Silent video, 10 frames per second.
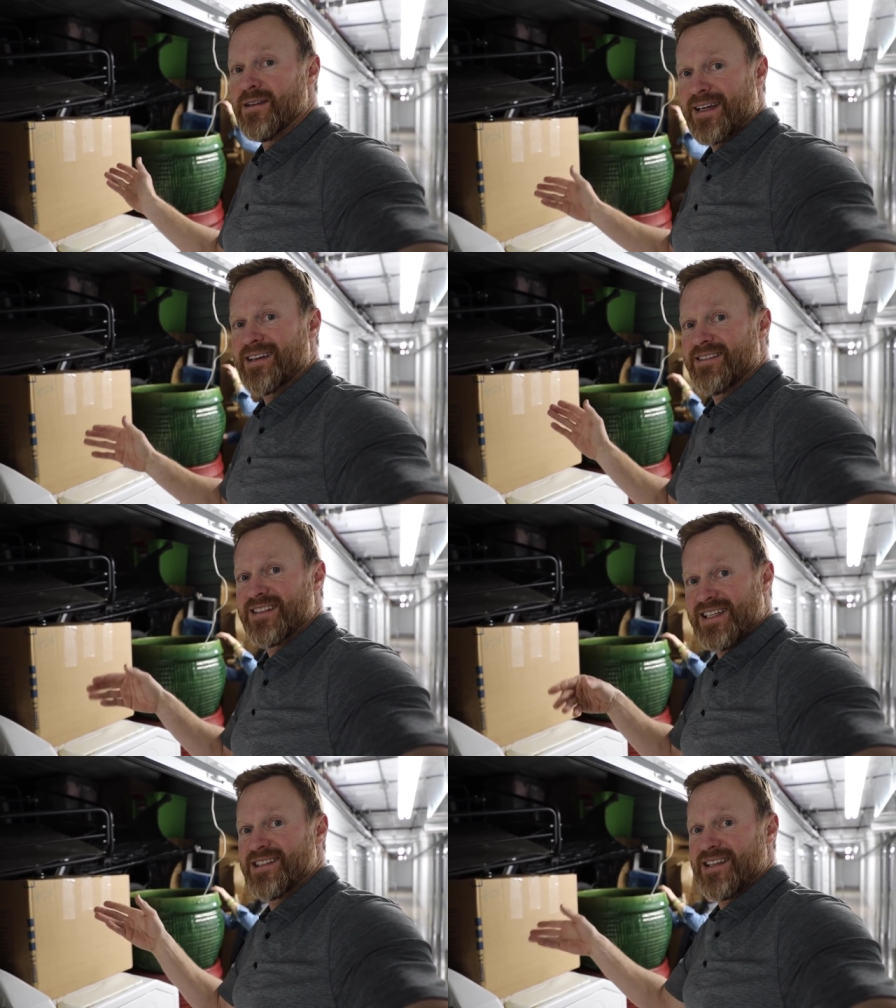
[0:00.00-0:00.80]
Like
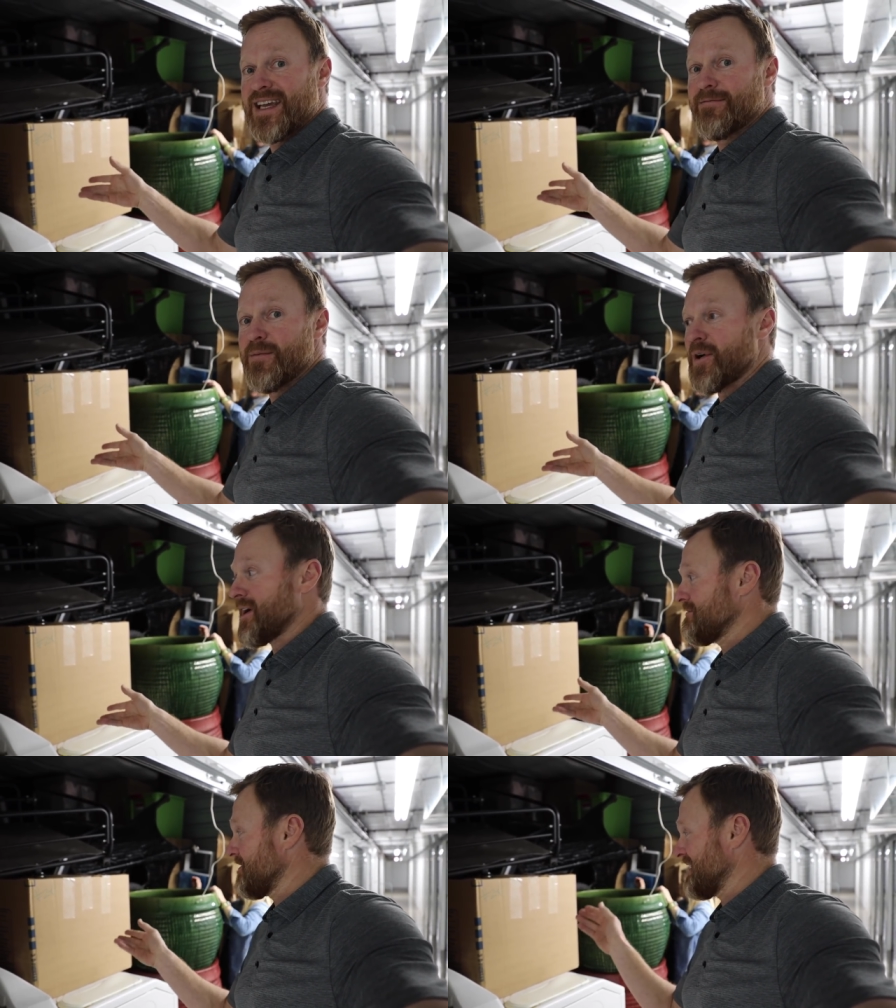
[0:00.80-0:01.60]
since the day we
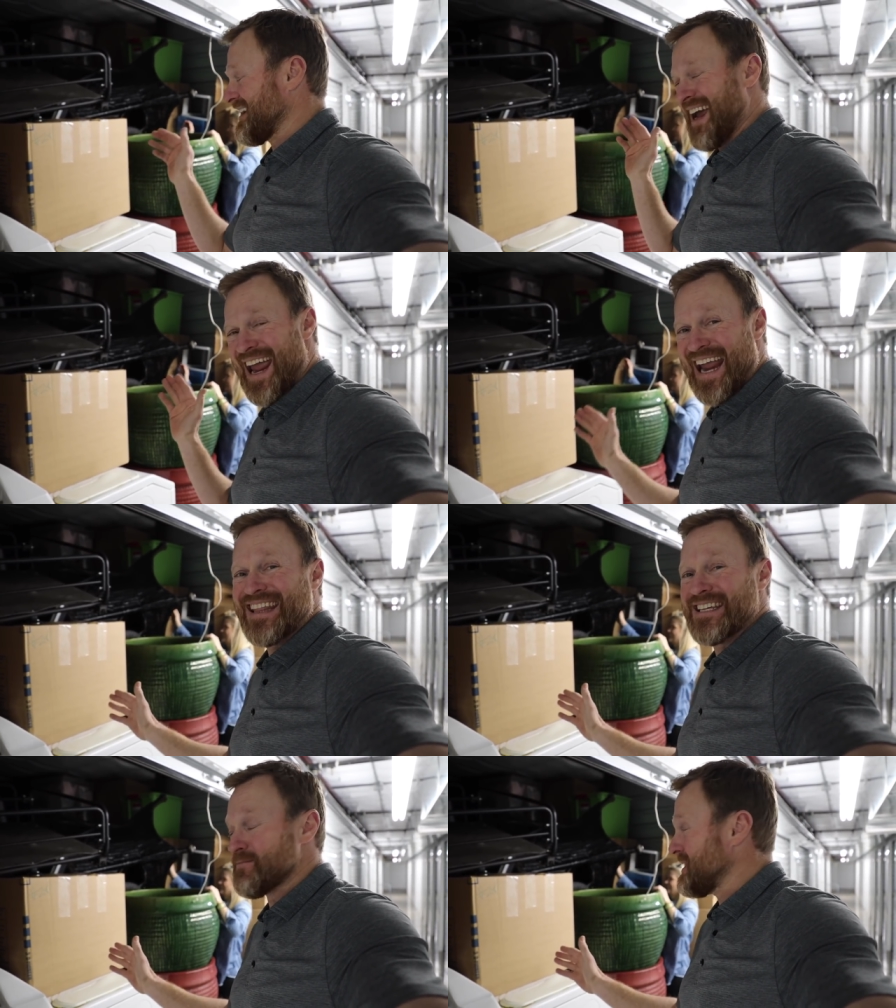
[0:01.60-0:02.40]
bought it, we were like, I
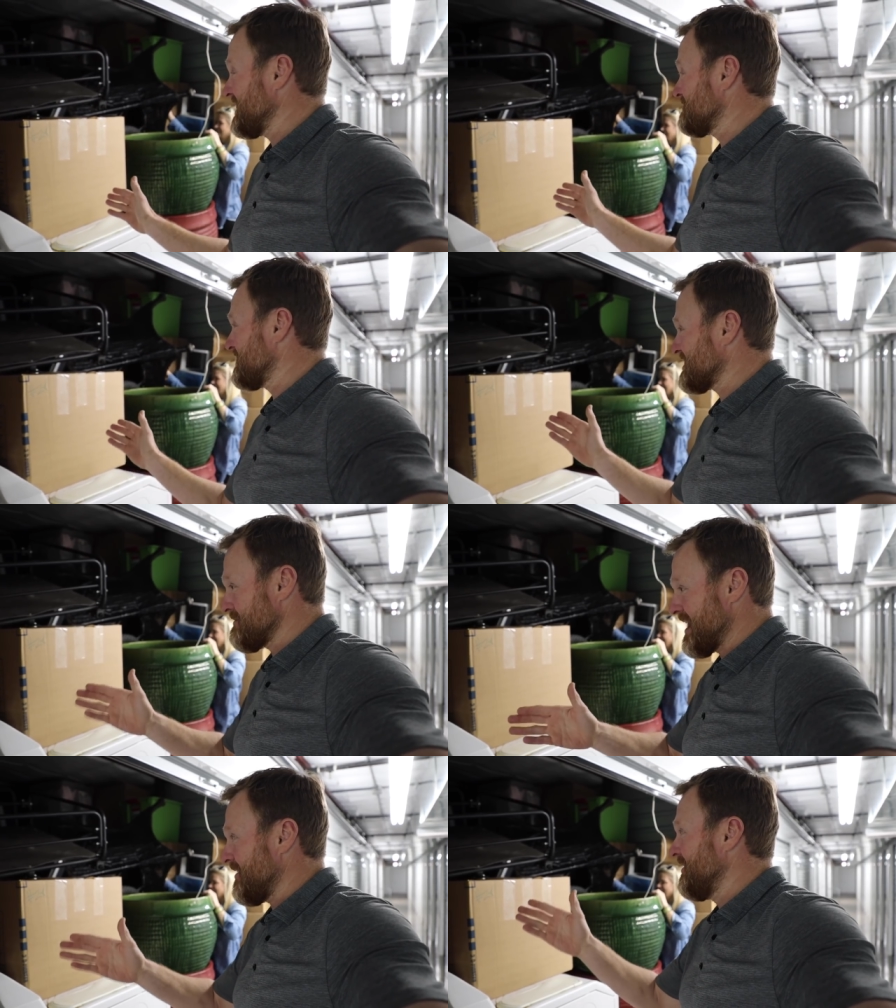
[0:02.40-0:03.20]
hate this piece, but
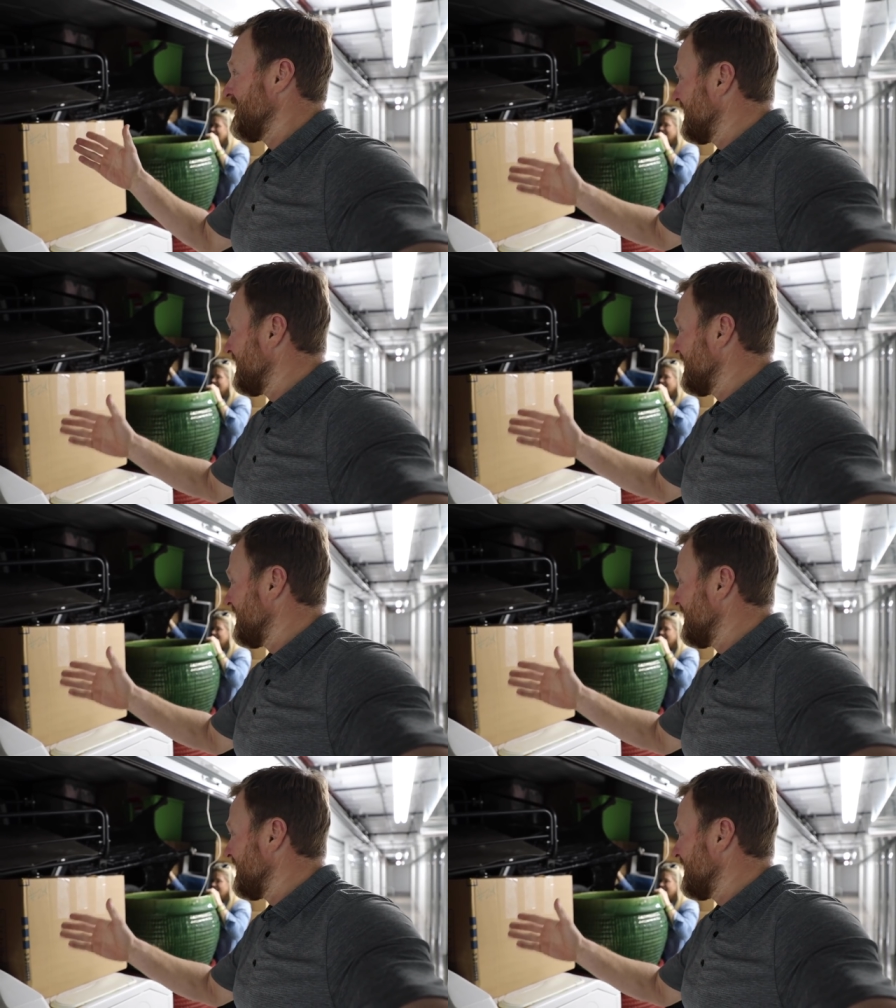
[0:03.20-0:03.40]
somehow